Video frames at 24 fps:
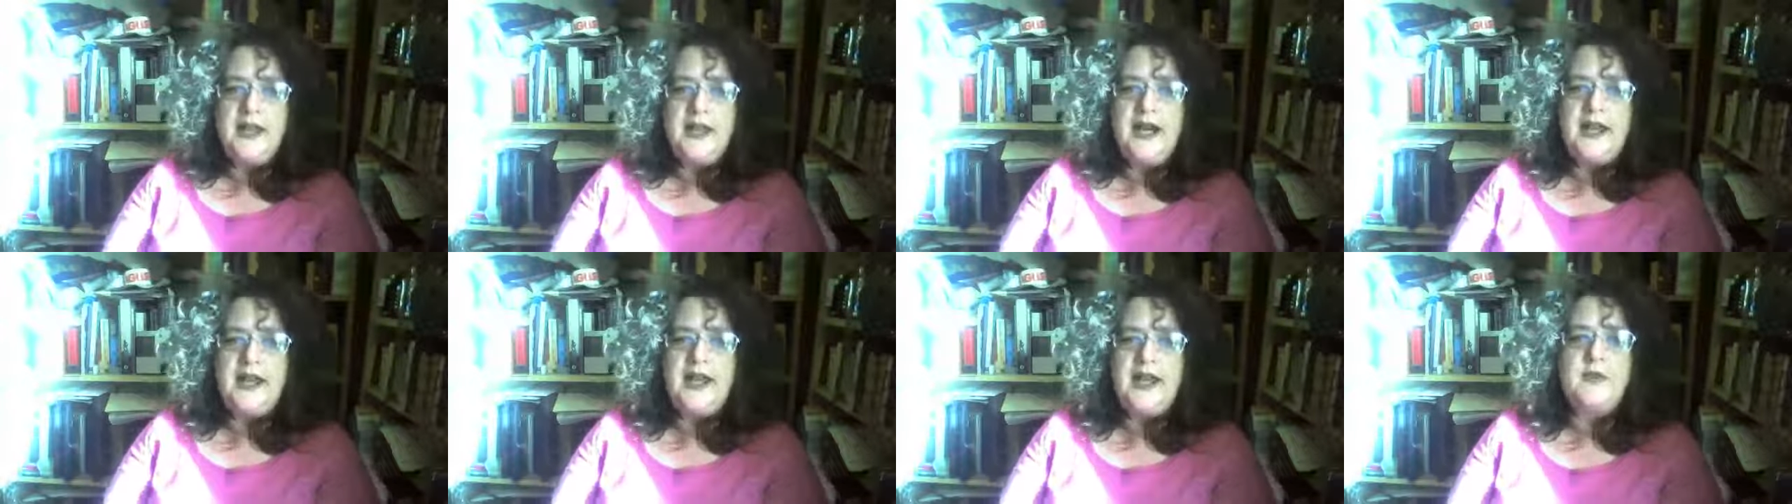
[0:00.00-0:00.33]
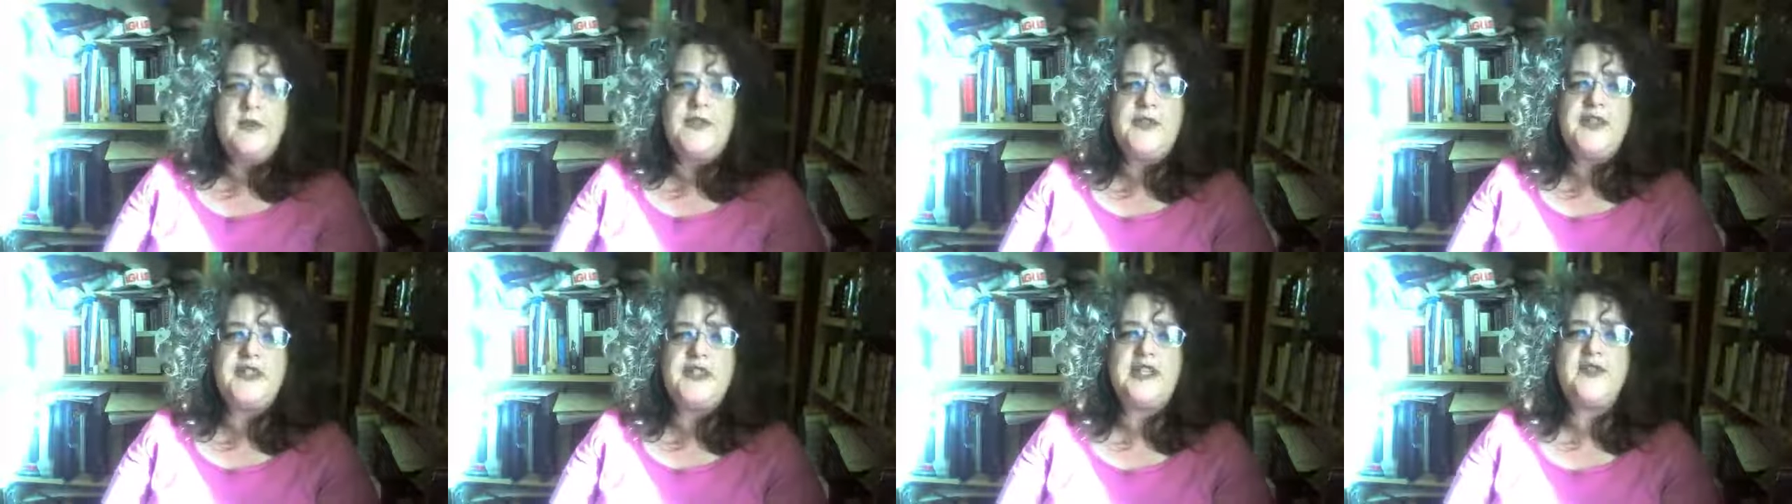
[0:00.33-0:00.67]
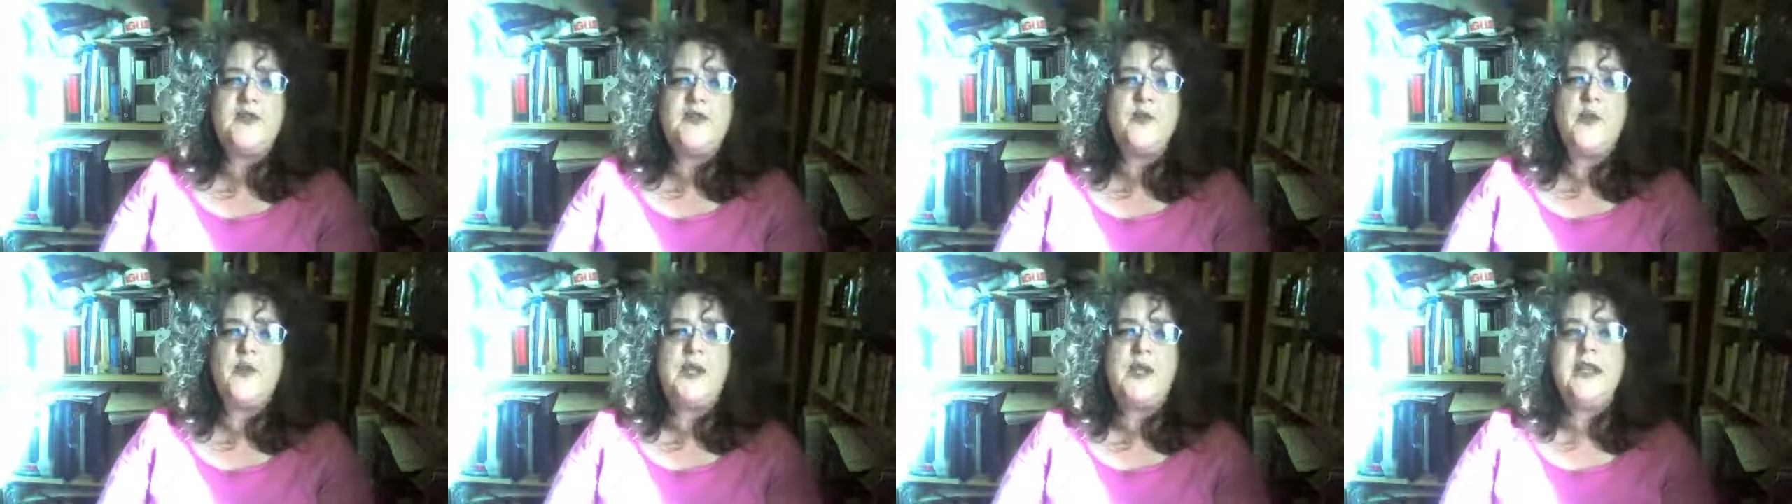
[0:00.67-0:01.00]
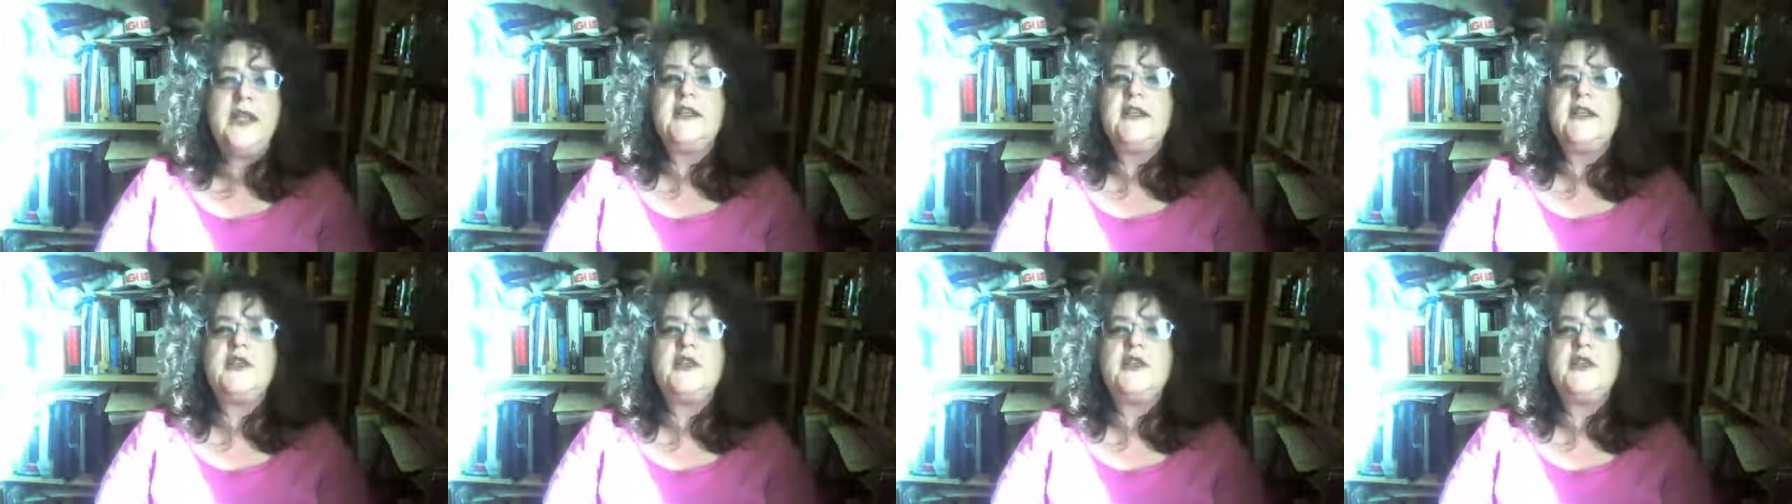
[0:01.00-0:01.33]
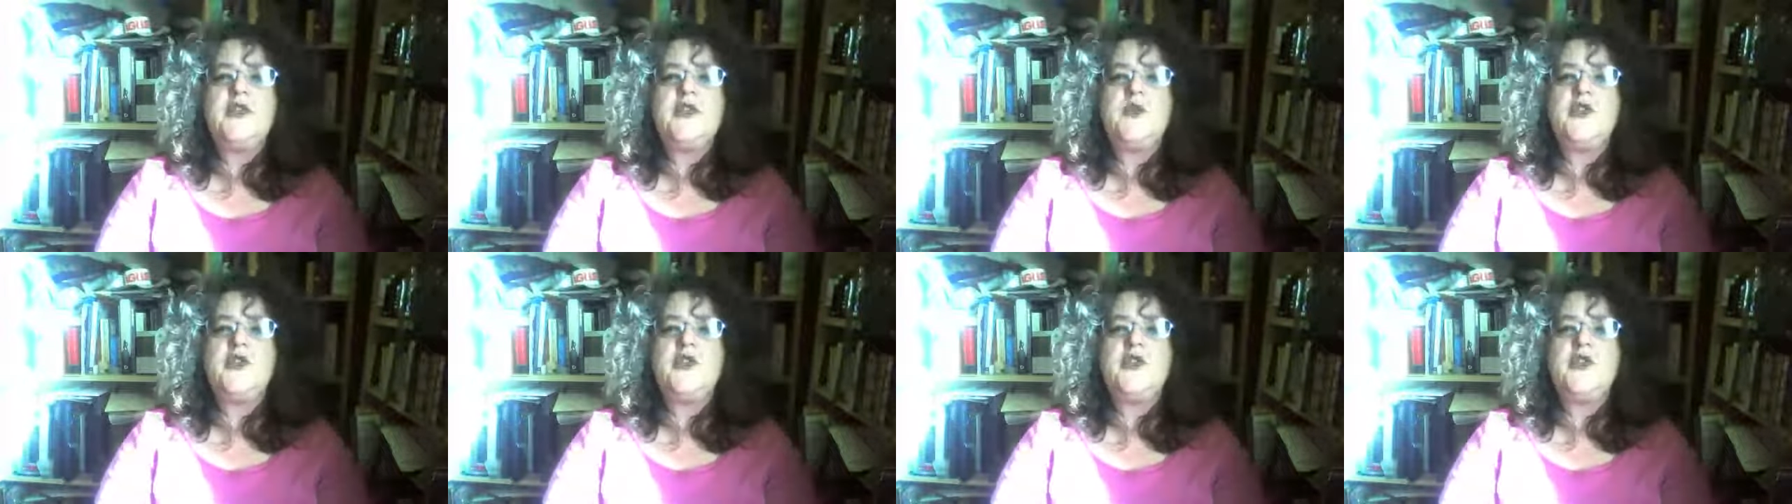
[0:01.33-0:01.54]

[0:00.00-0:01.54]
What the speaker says: and it was this willingness